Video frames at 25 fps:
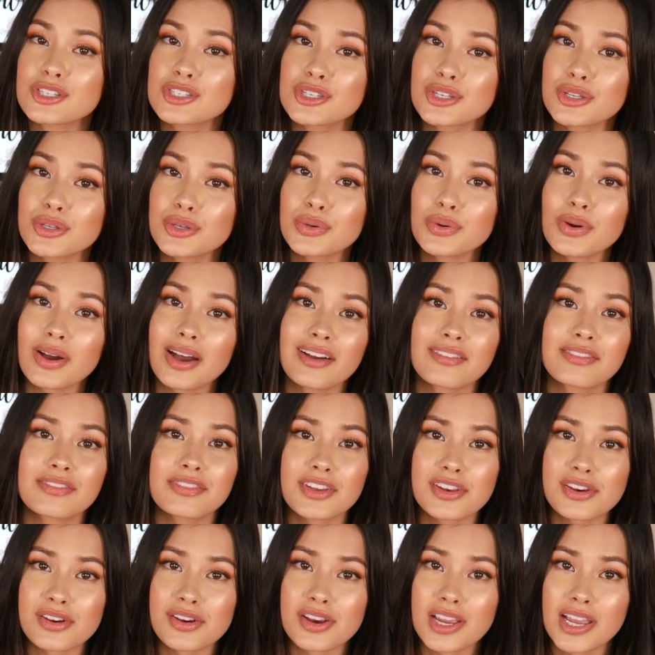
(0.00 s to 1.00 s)
two of
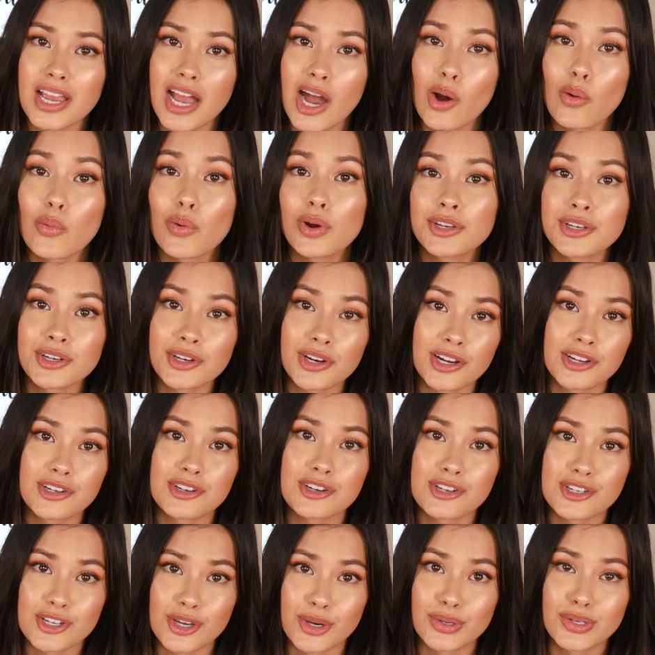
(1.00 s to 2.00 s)
figuring out what your
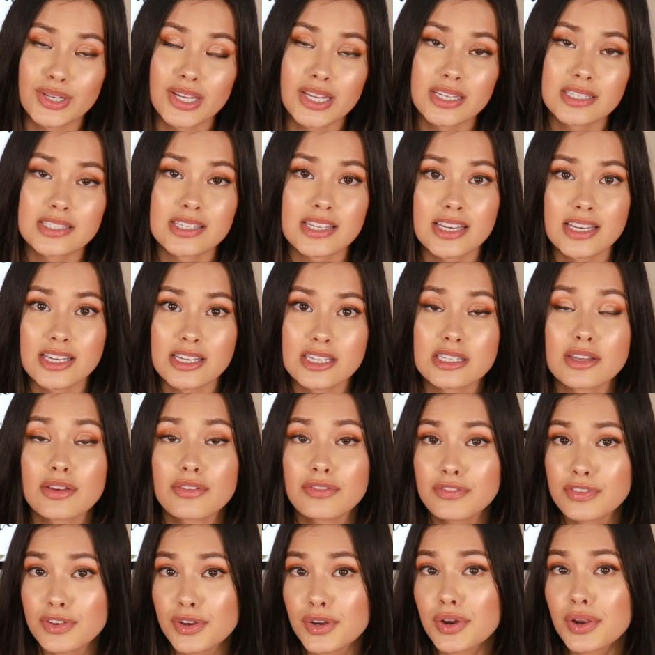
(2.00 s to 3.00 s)
undertone is
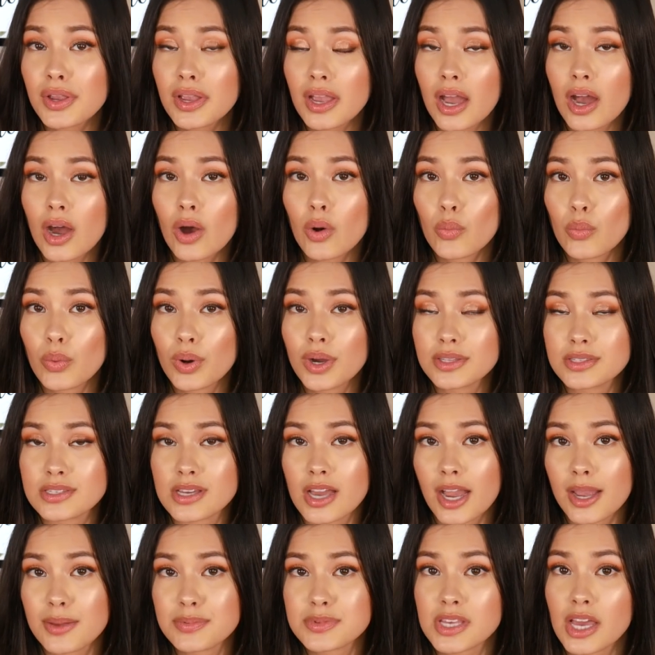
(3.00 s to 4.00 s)
figuring out what
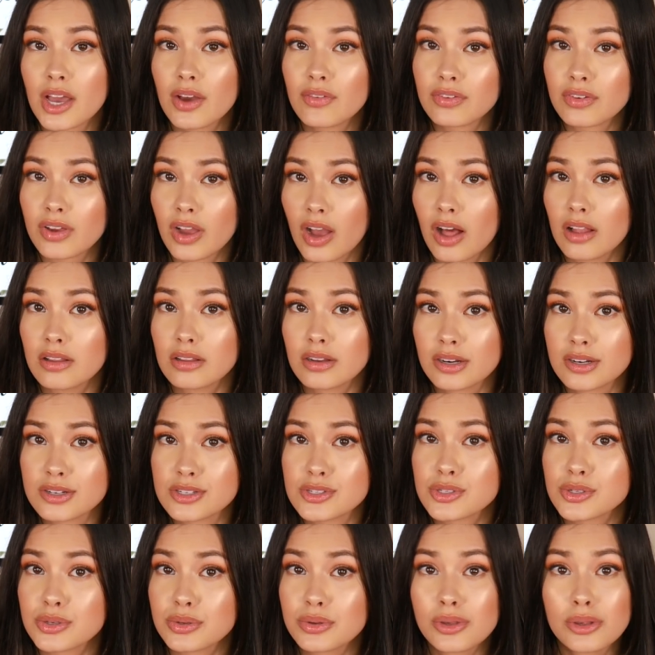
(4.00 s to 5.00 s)
types of colors
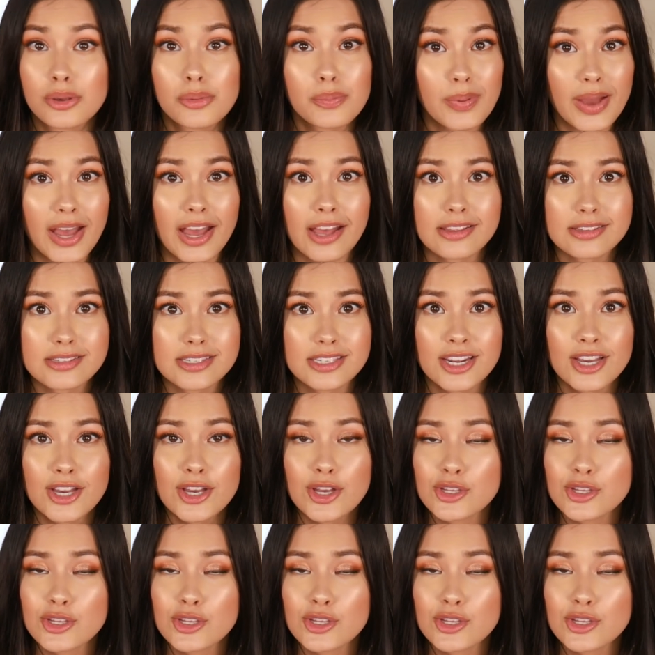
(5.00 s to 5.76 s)
suit you best.